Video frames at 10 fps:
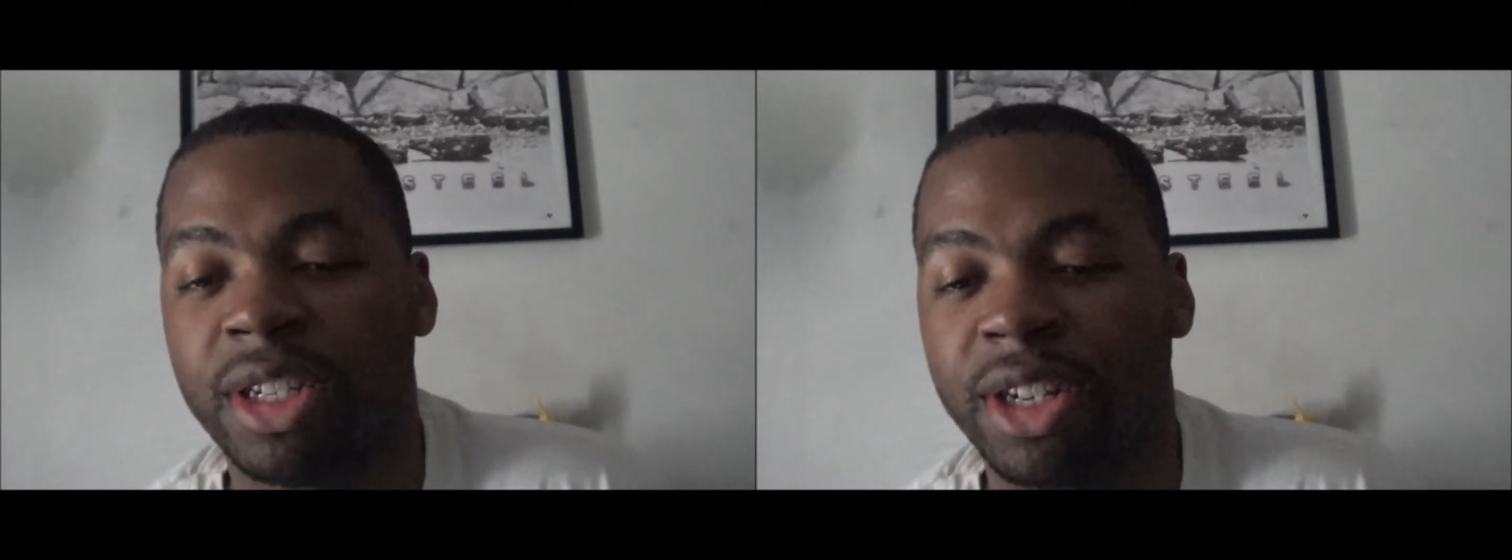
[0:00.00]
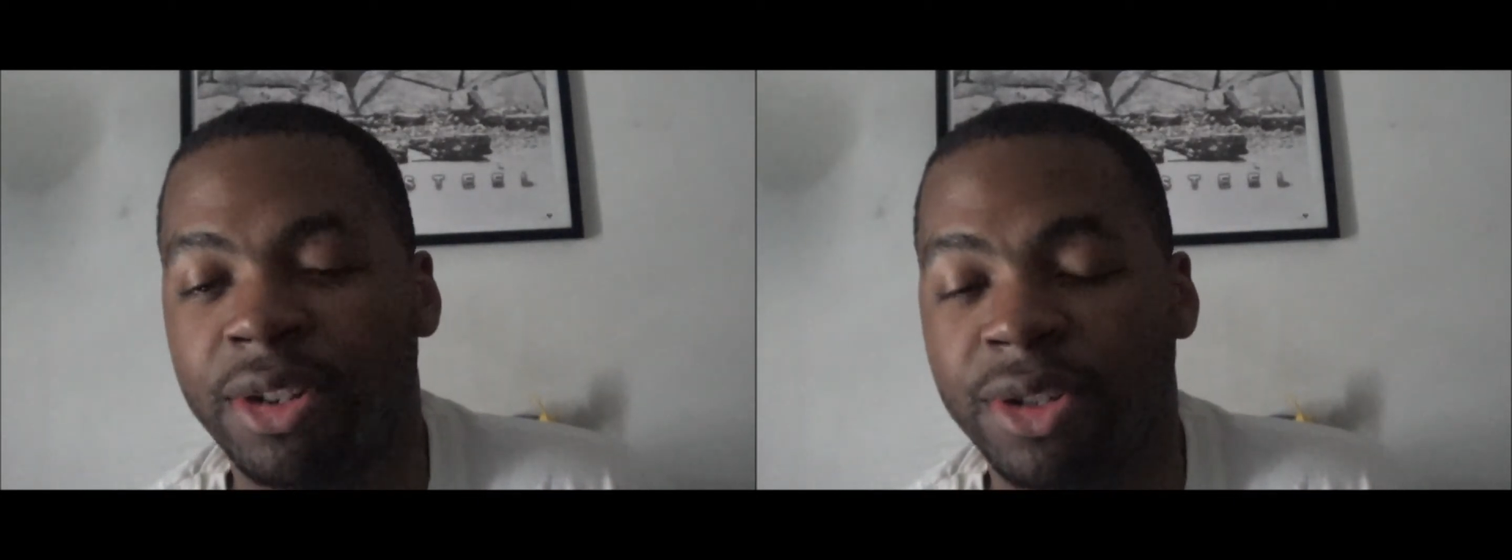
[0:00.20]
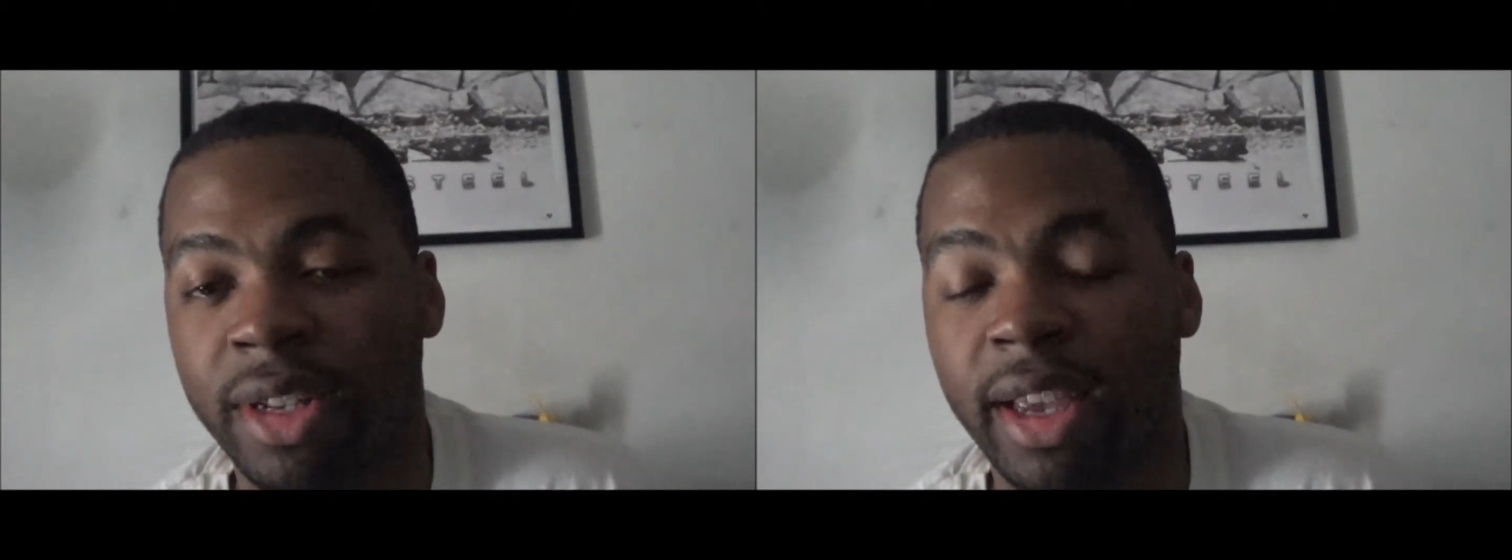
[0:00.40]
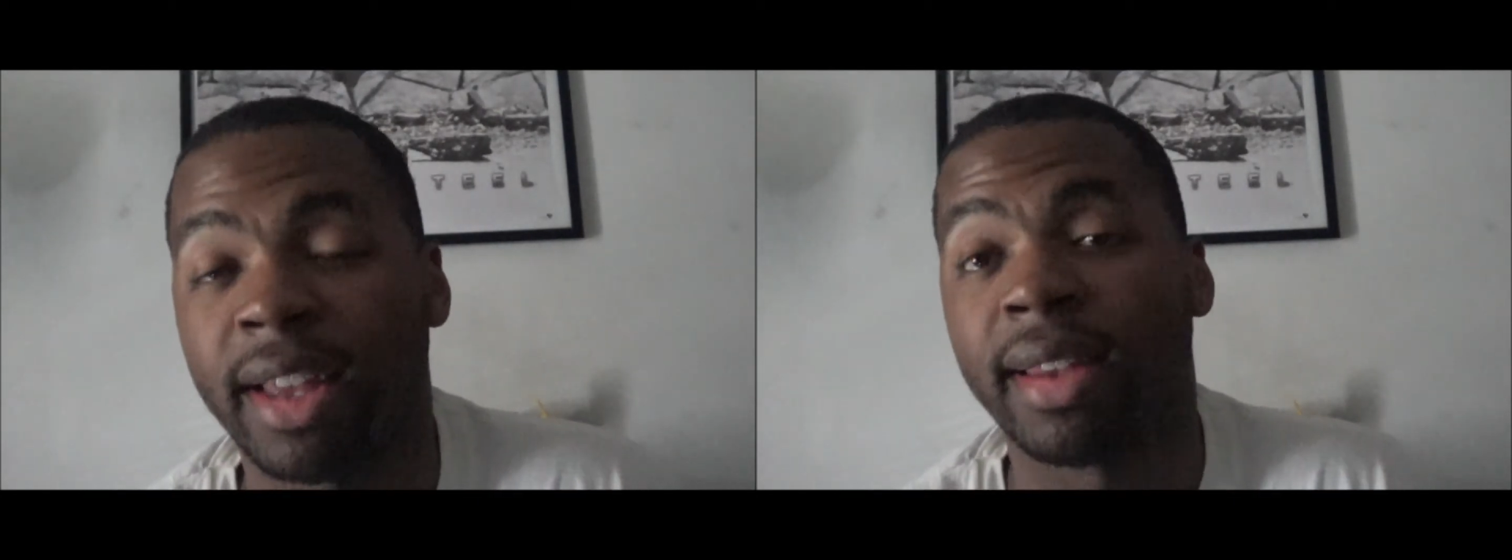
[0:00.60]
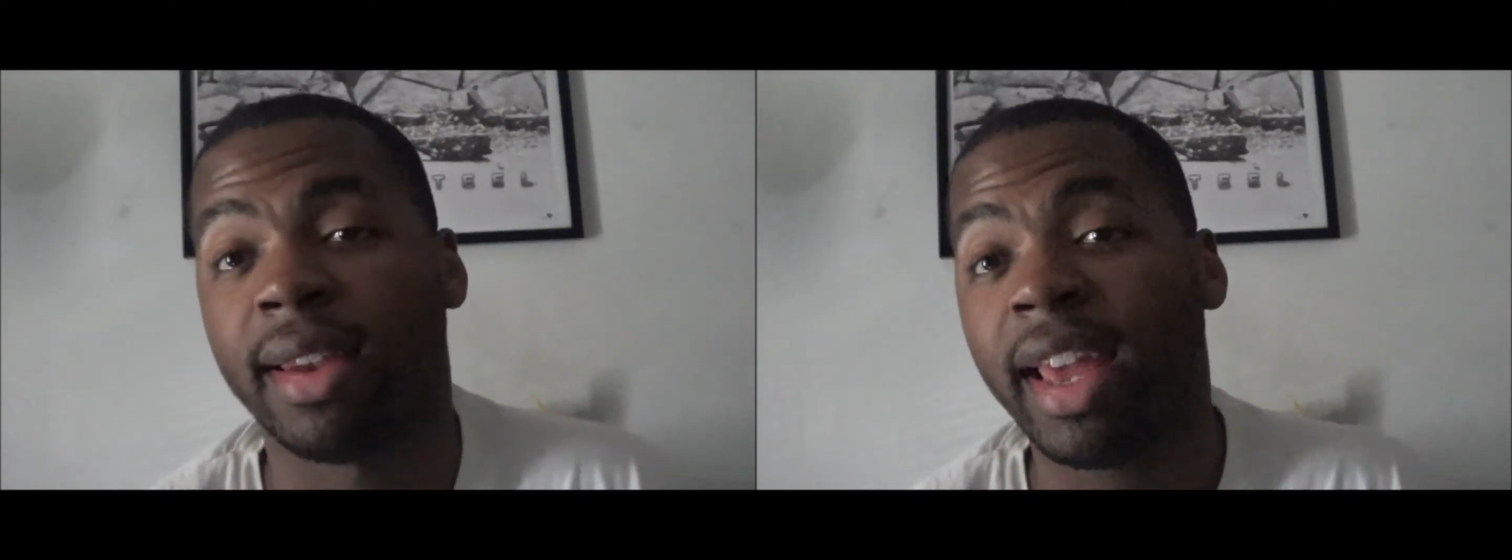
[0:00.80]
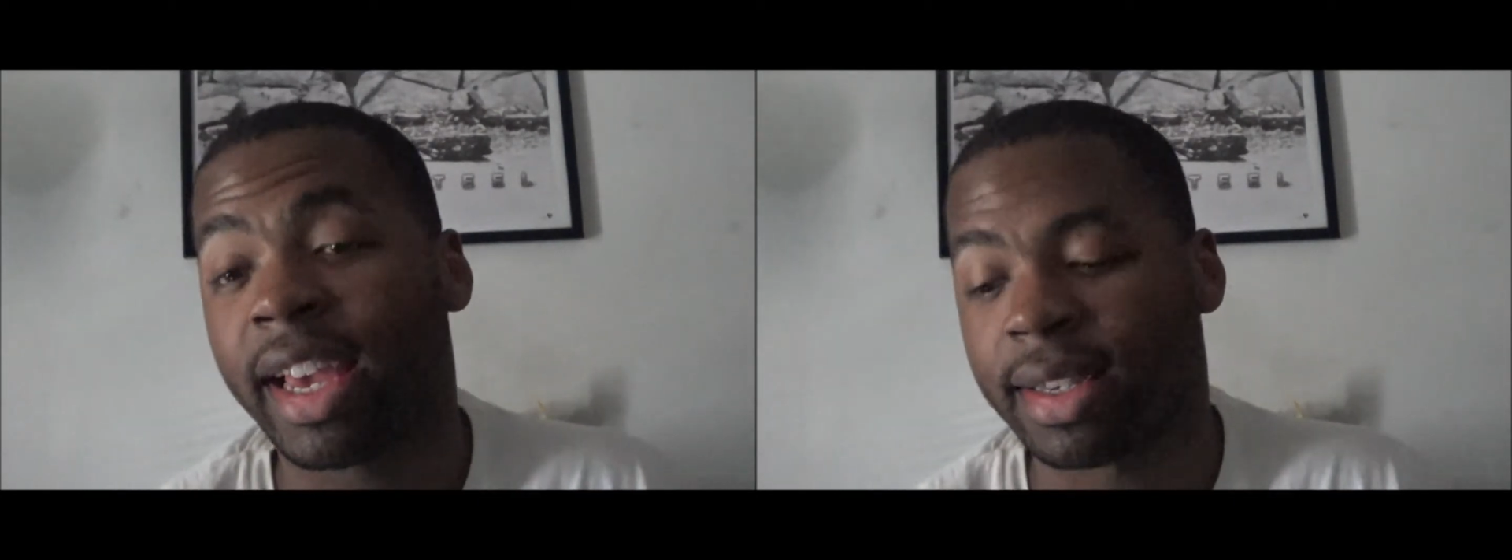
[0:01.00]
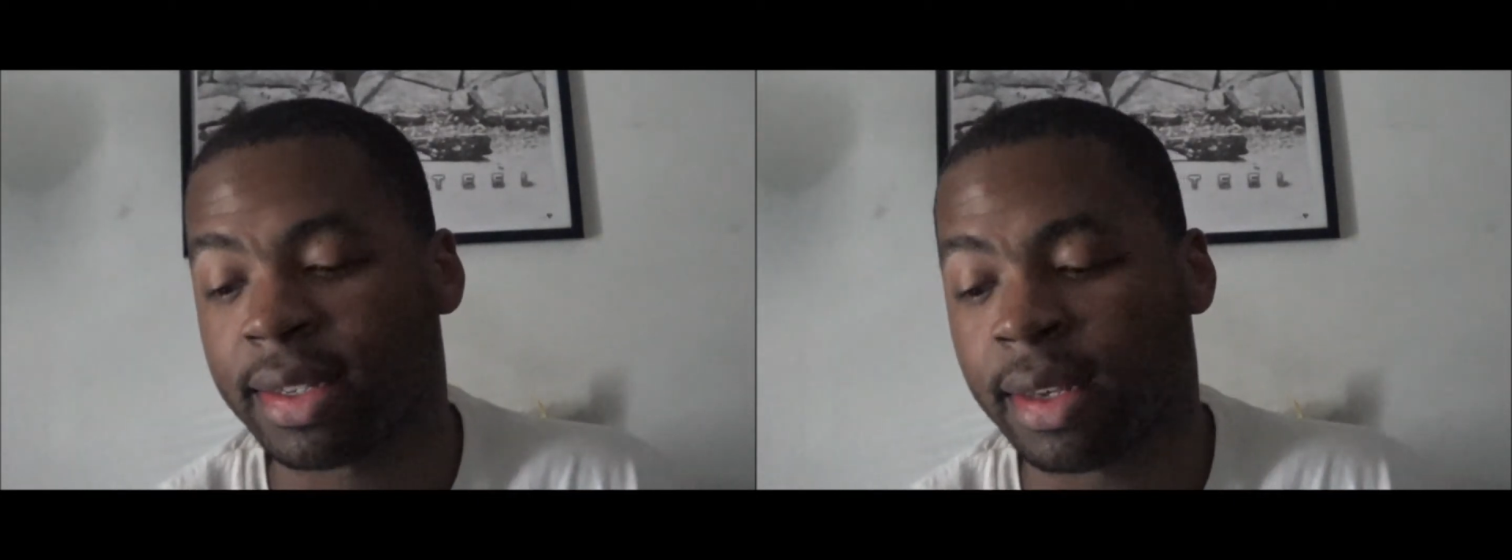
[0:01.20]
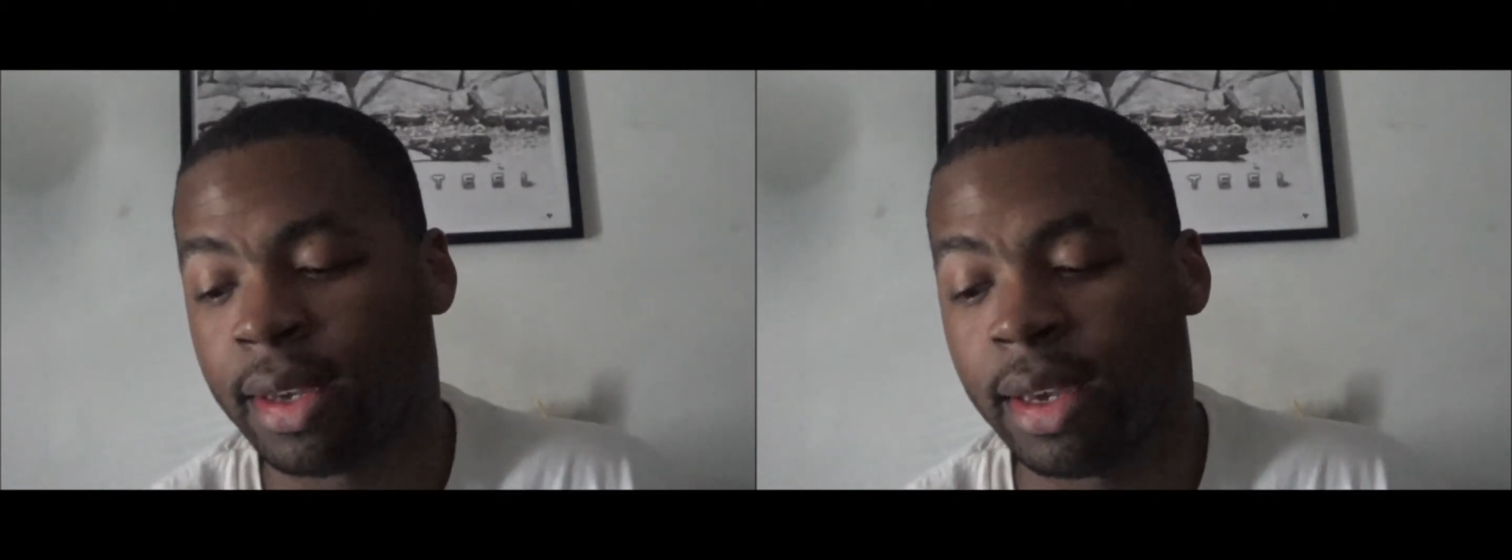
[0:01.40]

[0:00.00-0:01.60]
children unless